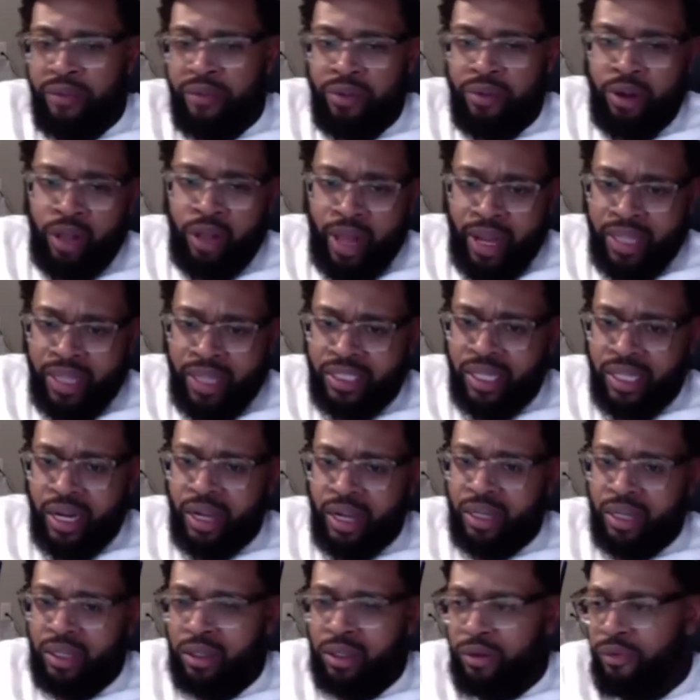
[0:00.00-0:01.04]
and like I said, I
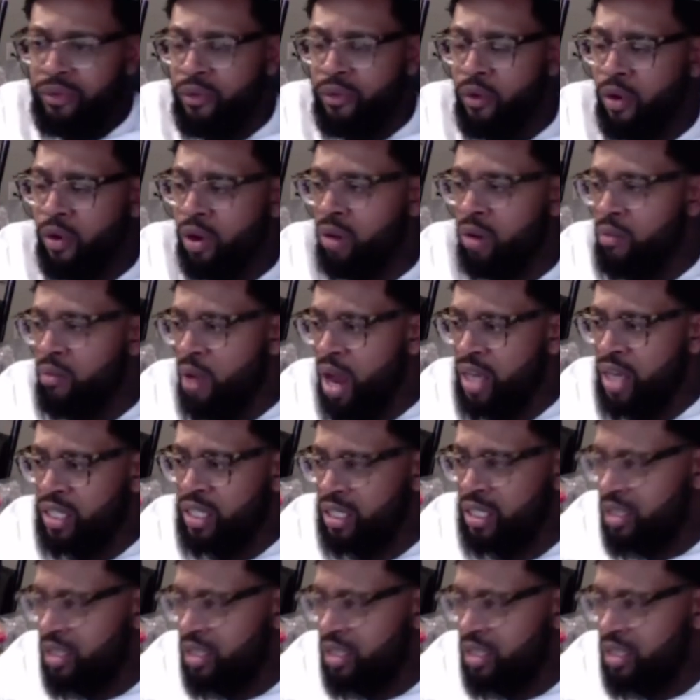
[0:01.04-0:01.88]
couldn't afford them, or I just